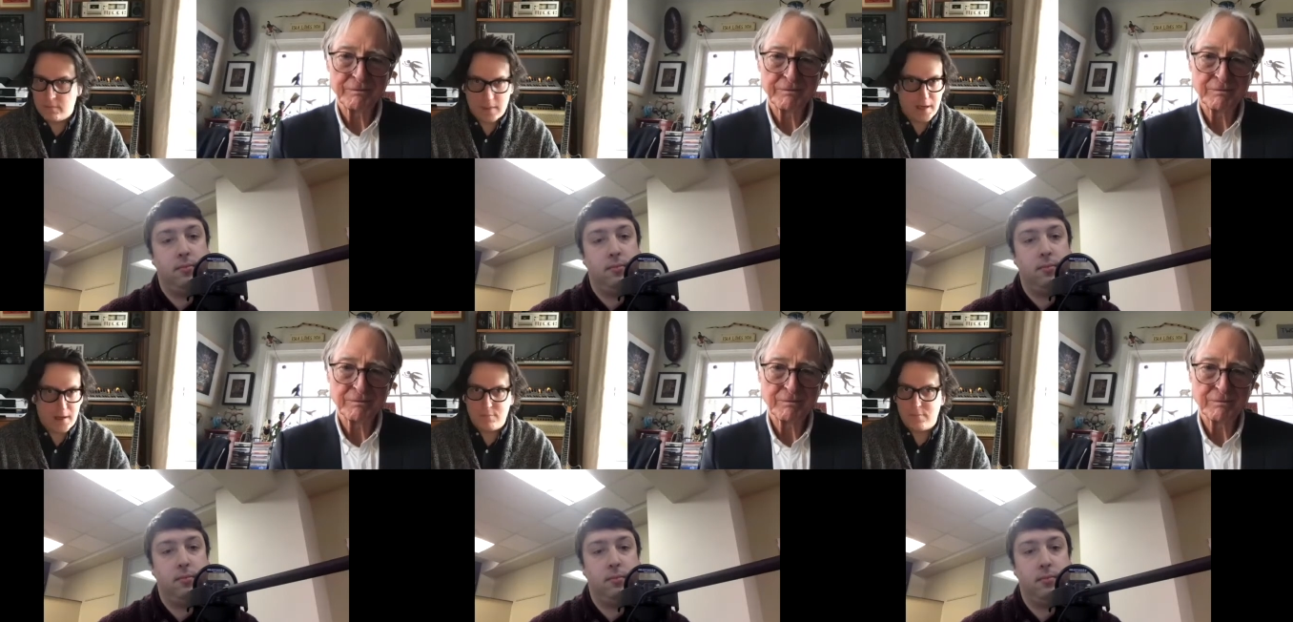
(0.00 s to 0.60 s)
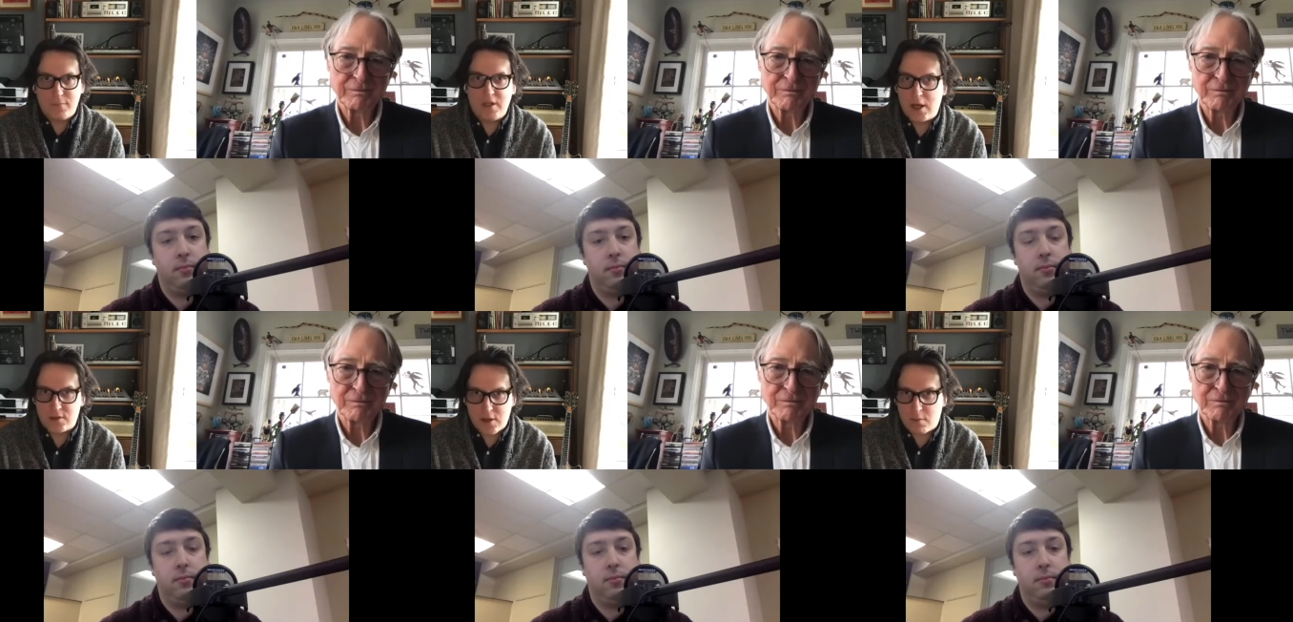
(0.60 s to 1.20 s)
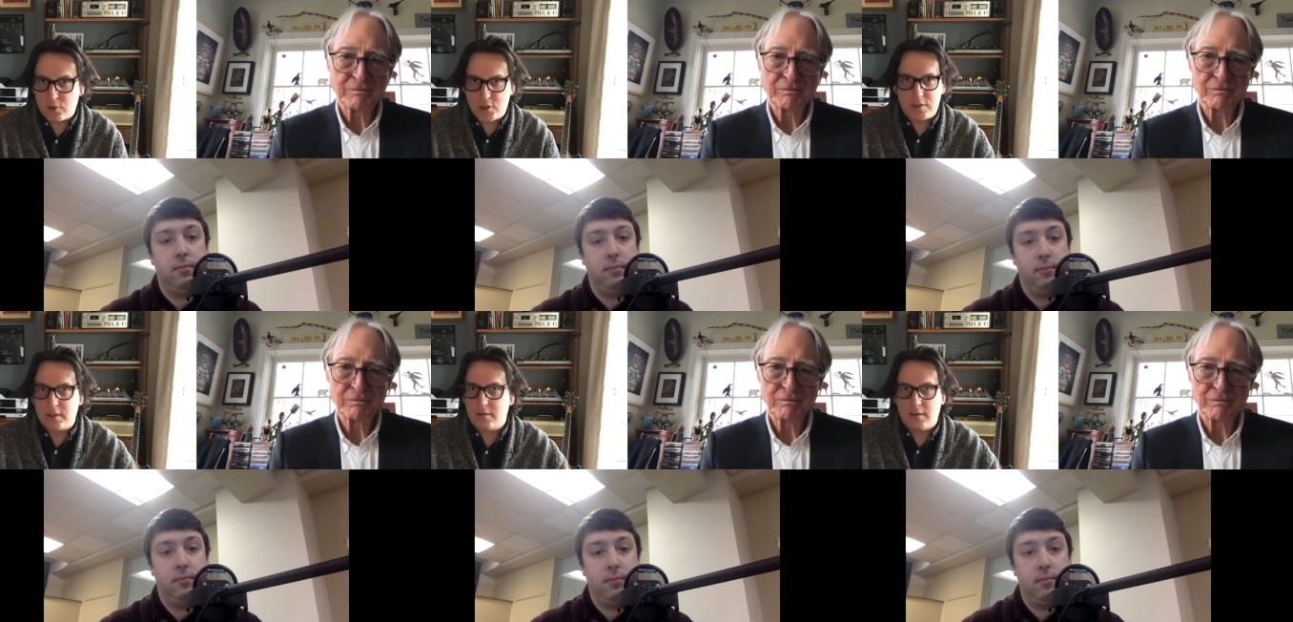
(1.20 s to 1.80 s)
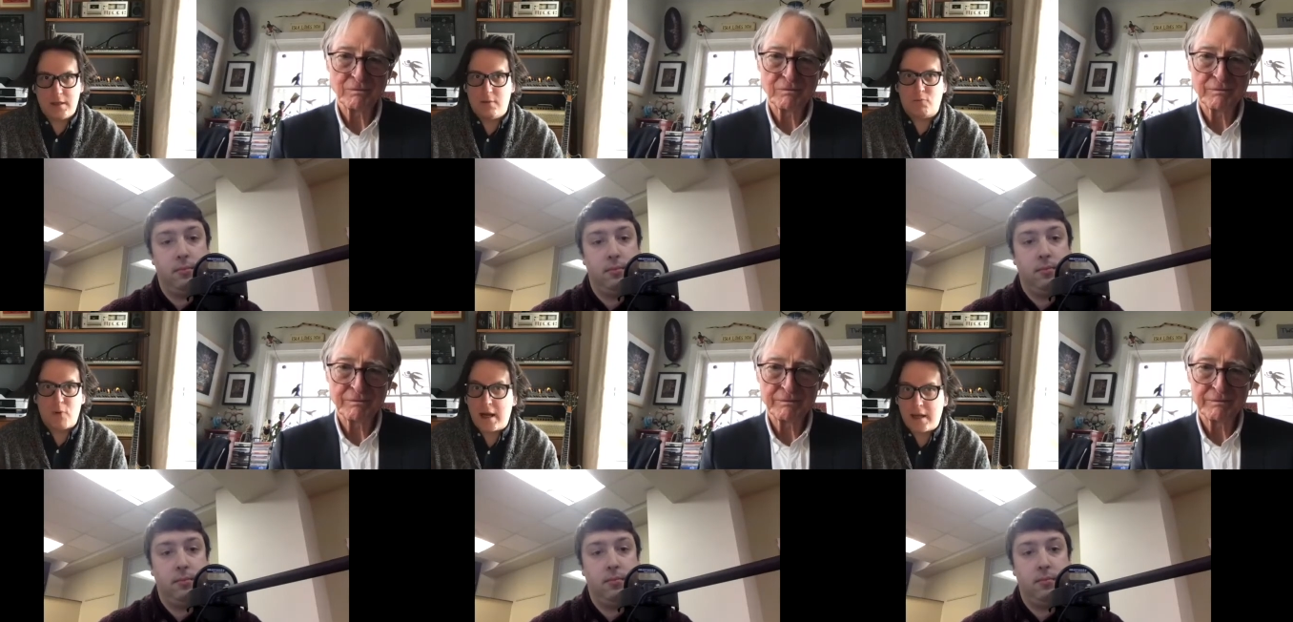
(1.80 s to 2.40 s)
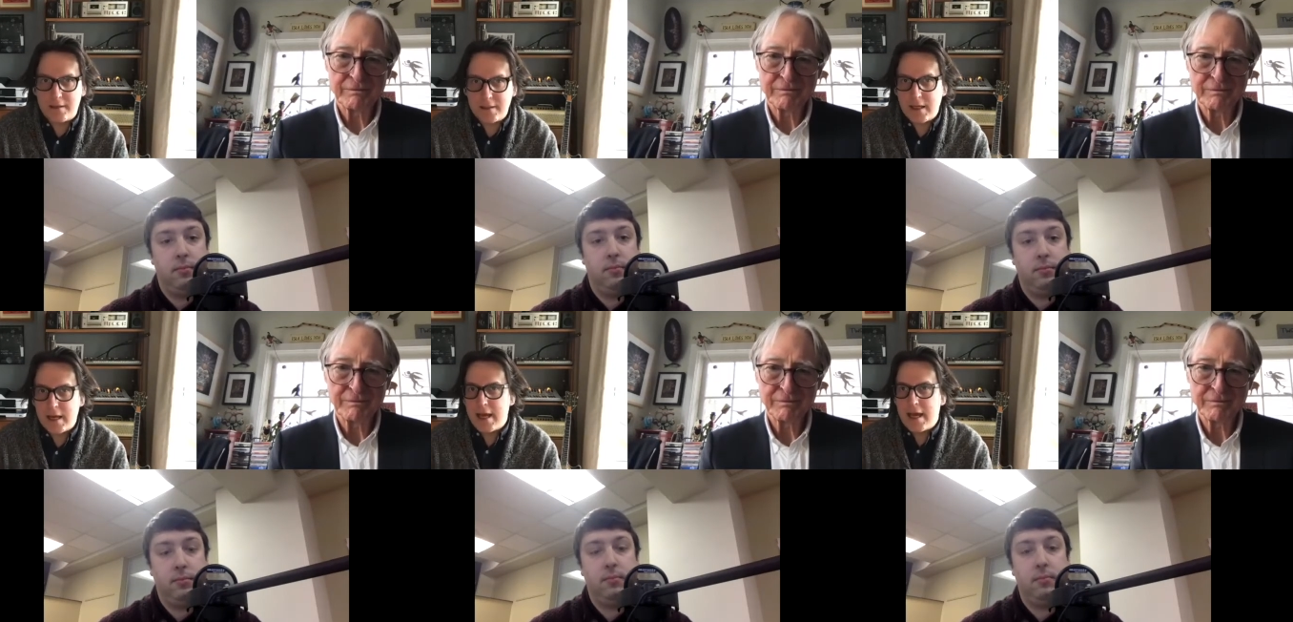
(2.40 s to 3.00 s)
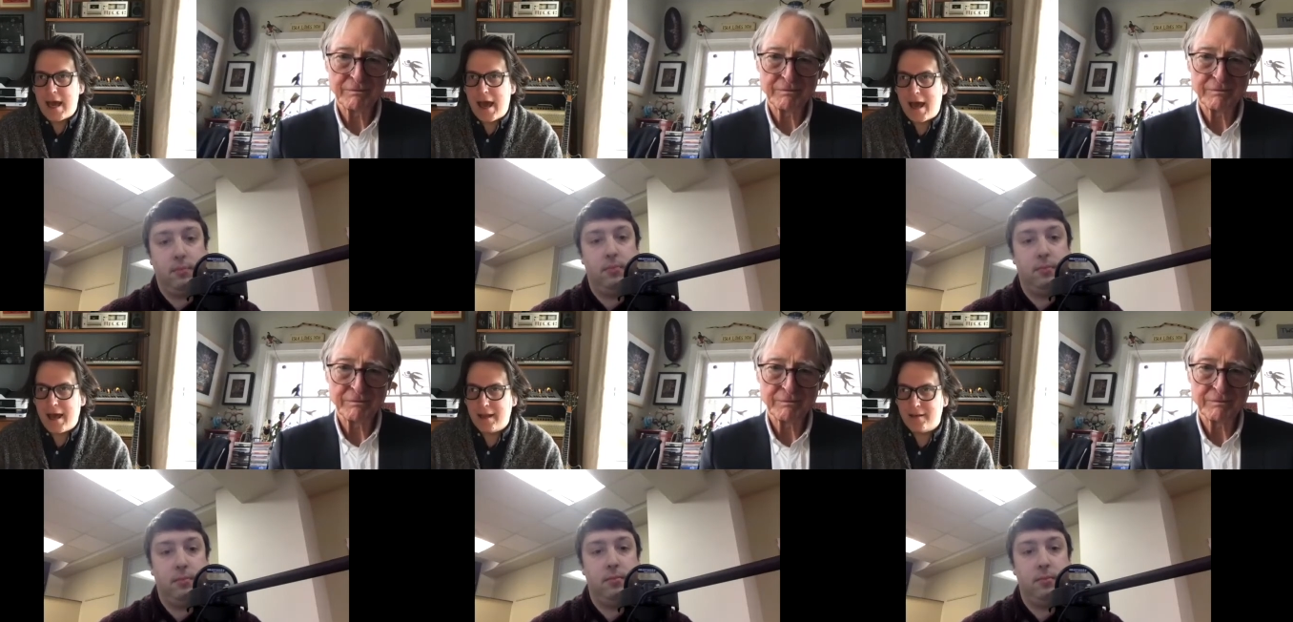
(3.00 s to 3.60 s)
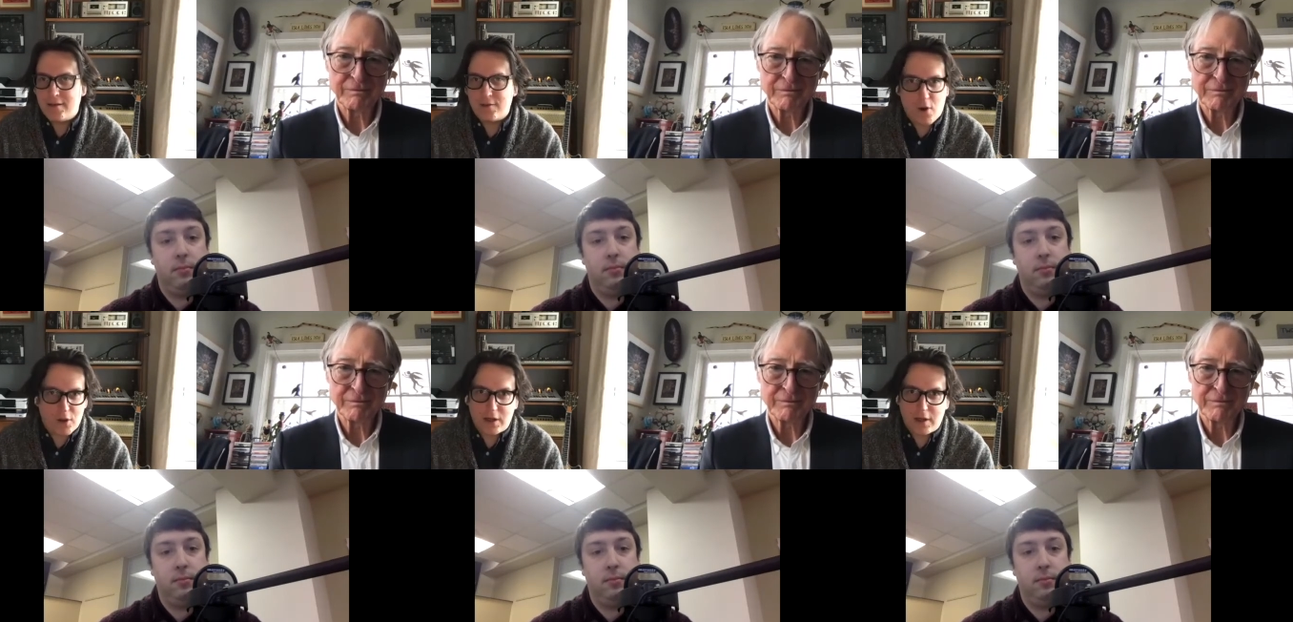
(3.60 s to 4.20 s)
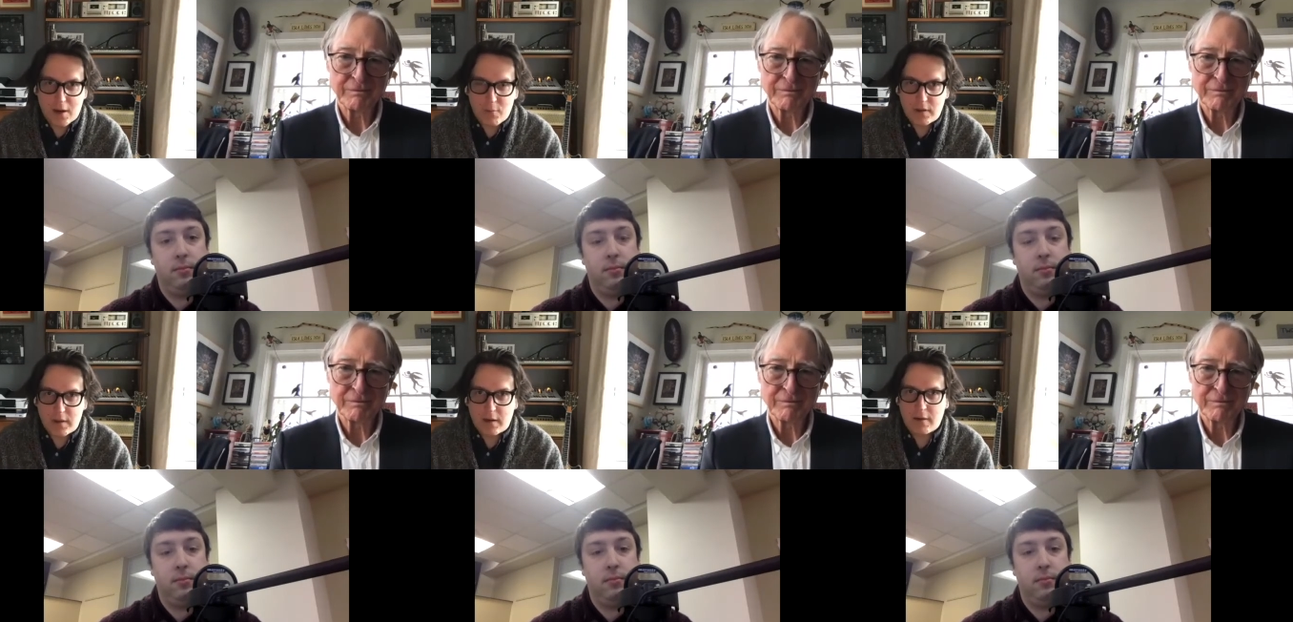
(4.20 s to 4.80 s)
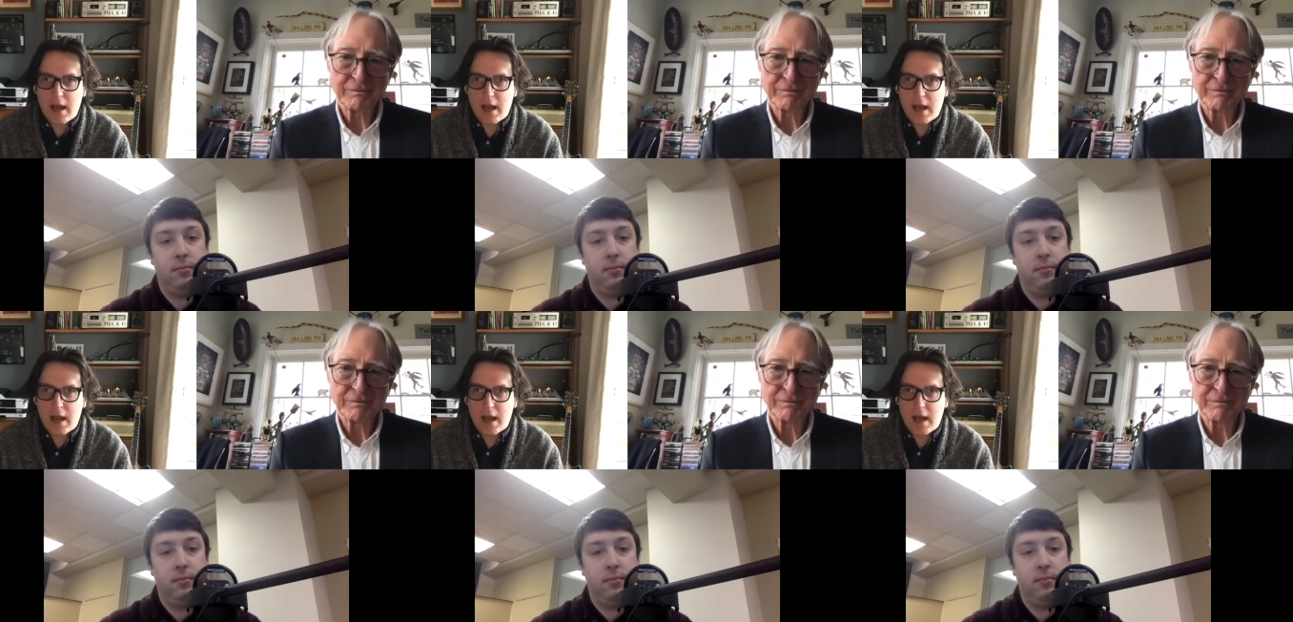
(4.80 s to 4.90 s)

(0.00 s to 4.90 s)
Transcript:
Speaker 1: uh, the ensemble just read it and Colin and I were there.